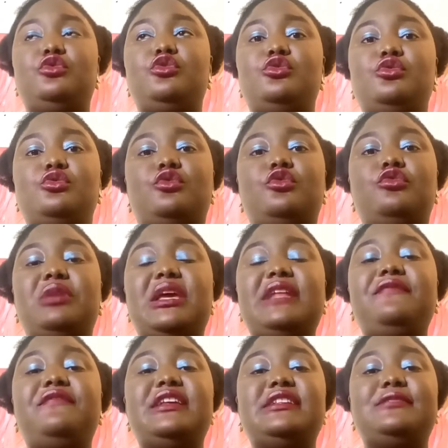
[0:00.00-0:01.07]
to create
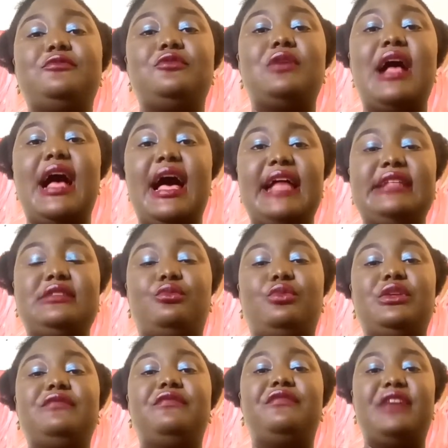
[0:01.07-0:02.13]
Facebook ads
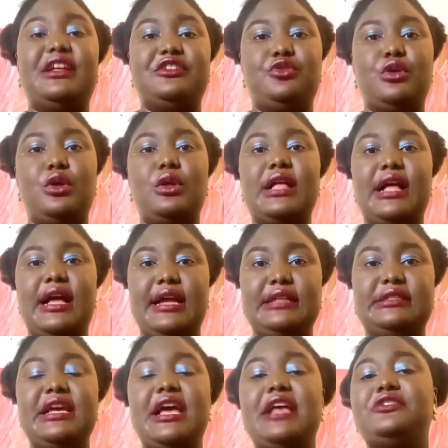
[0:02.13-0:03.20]
with virtual cards.